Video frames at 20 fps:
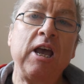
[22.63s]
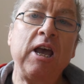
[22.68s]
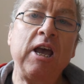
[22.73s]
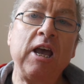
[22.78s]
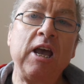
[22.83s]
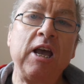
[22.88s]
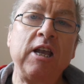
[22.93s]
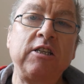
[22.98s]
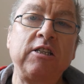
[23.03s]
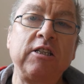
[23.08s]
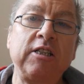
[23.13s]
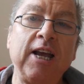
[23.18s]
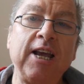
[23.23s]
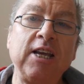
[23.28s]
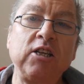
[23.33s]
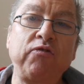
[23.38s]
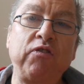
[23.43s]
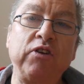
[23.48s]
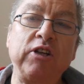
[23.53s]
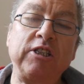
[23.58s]
In
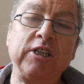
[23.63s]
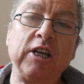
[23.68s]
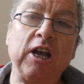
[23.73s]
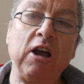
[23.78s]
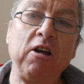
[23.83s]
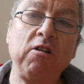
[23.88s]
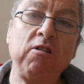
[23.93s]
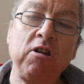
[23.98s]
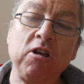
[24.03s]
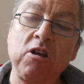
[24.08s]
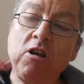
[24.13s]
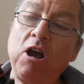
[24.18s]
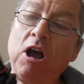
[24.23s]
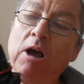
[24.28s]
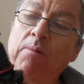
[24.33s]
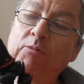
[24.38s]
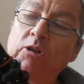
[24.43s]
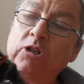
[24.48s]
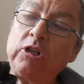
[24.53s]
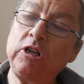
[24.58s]
today's video,
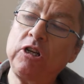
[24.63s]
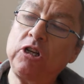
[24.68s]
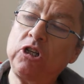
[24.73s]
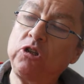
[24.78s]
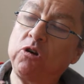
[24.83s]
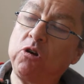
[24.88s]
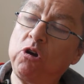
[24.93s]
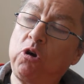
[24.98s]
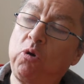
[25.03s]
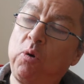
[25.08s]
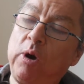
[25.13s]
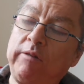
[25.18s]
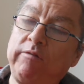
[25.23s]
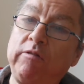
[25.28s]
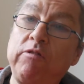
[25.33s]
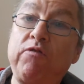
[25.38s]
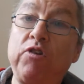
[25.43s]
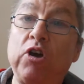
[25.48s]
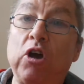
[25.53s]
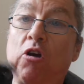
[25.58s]
I'm just going to do a quick
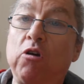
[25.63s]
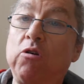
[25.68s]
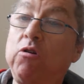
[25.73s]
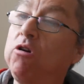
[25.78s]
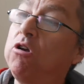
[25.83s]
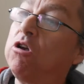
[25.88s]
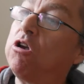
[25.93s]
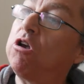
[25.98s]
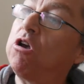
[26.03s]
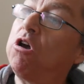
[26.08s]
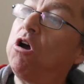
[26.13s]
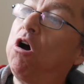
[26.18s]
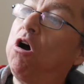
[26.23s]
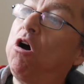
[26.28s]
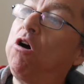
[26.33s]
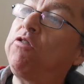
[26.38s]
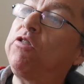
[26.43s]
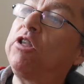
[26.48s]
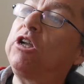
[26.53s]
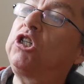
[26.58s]
review
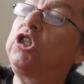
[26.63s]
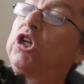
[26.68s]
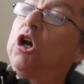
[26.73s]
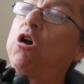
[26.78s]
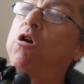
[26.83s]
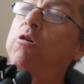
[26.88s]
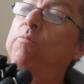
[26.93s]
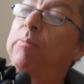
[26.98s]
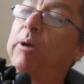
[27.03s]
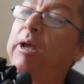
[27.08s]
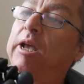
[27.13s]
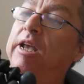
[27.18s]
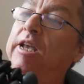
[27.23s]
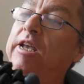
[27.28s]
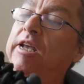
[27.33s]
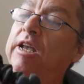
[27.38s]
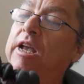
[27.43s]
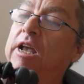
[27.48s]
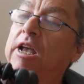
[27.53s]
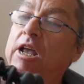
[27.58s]
on the
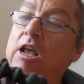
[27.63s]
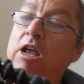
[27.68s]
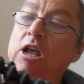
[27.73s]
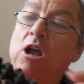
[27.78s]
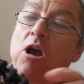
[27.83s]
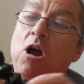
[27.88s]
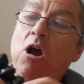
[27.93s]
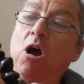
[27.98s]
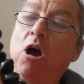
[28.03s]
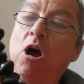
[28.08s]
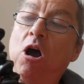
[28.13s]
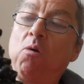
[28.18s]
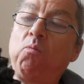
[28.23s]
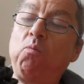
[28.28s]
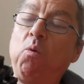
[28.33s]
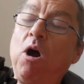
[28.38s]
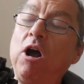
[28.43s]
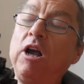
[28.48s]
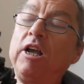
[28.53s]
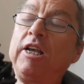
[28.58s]
Joby
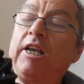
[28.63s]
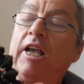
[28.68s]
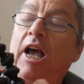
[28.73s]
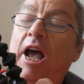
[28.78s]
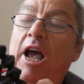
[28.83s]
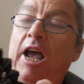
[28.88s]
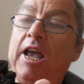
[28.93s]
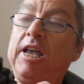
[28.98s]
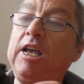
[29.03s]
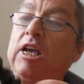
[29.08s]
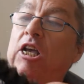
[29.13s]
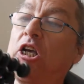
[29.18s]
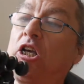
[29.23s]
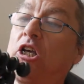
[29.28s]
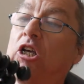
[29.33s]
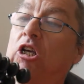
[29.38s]
1K